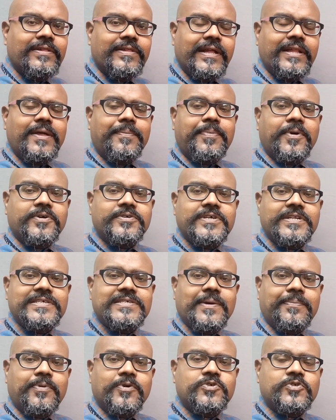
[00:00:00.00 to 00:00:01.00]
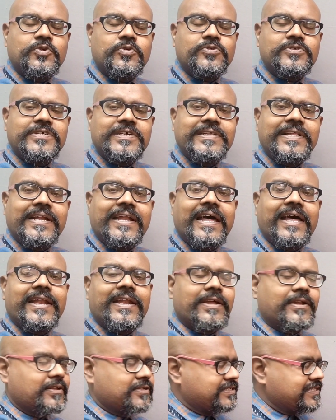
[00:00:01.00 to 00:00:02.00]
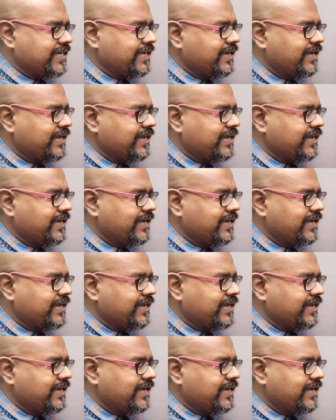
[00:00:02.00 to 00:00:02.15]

Then the person is supposed to see that